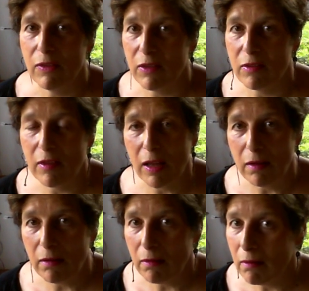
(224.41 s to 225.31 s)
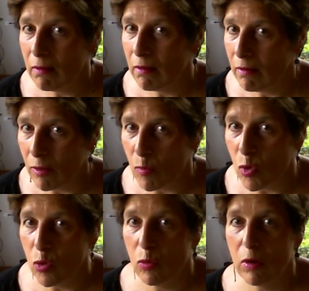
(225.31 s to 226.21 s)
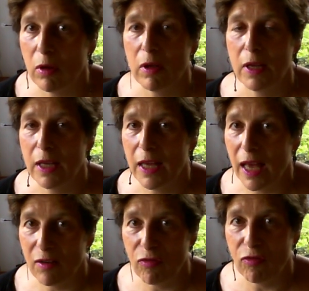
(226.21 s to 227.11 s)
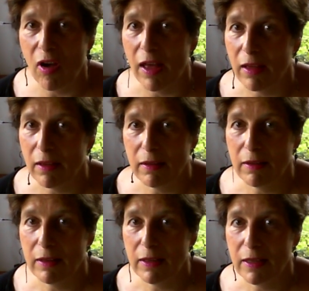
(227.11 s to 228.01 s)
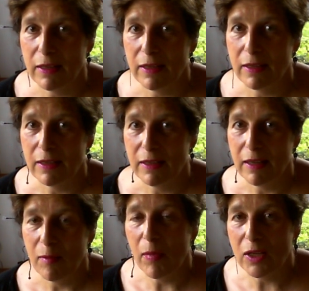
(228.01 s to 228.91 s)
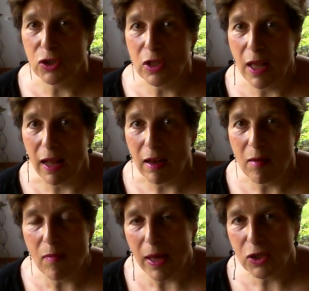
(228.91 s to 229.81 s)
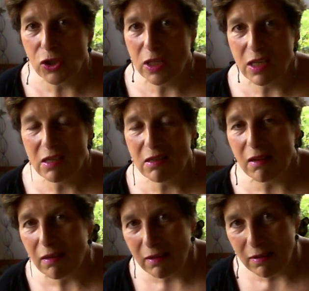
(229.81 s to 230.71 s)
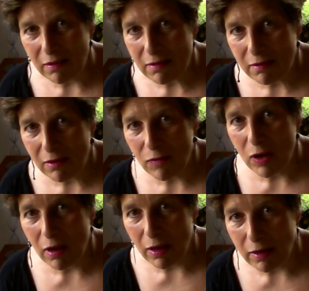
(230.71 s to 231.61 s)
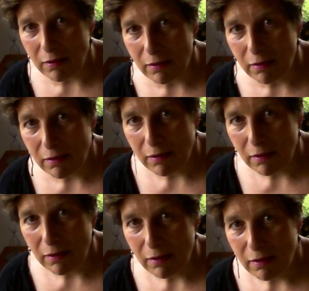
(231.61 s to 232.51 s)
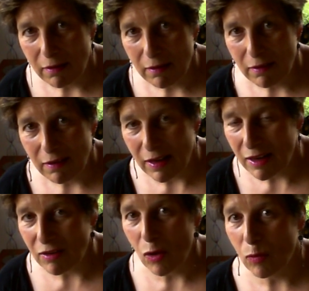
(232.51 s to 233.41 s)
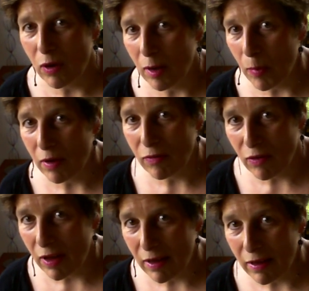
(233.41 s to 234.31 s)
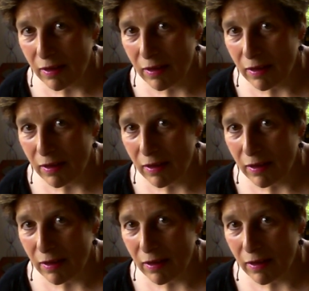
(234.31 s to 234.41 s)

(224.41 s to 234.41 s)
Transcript: The sun, the moon, and fire. Imagine that. Imagine the darkness of a night lit only by fire.